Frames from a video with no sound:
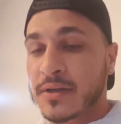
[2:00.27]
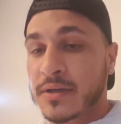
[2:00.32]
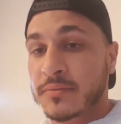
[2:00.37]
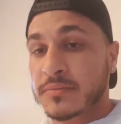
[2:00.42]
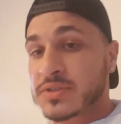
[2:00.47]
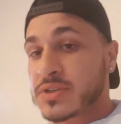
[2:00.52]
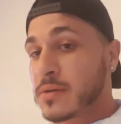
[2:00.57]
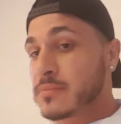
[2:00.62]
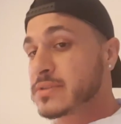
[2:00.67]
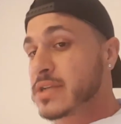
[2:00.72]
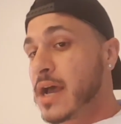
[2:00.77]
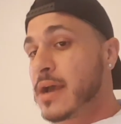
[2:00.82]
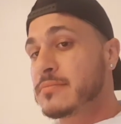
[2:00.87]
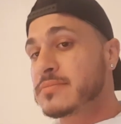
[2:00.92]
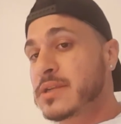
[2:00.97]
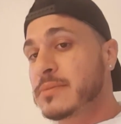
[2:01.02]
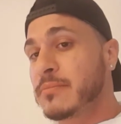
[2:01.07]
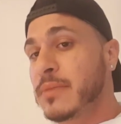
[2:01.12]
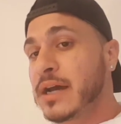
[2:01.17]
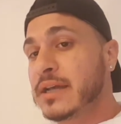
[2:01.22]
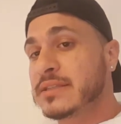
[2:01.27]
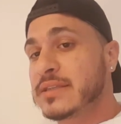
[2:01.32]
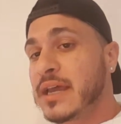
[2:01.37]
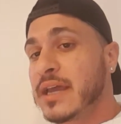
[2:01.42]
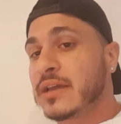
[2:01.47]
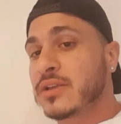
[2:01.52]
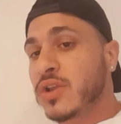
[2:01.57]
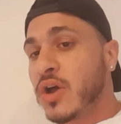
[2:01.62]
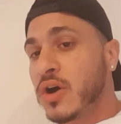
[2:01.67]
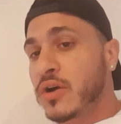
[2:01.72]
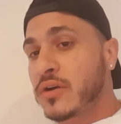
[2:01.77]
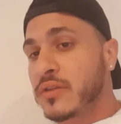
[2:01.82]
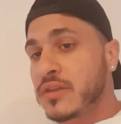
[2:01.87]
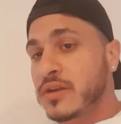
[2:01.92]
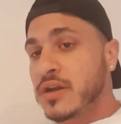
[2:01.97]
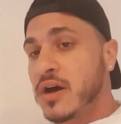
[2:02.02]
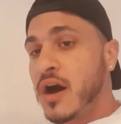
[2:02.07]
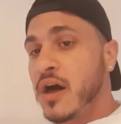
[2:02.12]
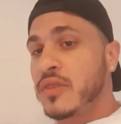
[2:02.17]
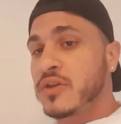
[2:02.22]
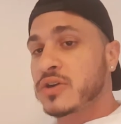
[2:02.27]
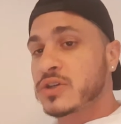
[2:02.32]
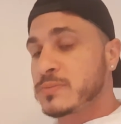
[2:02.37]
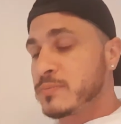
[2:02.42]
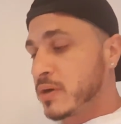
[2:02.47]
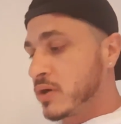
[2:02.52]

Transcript: Sometimes it might take longer than others, but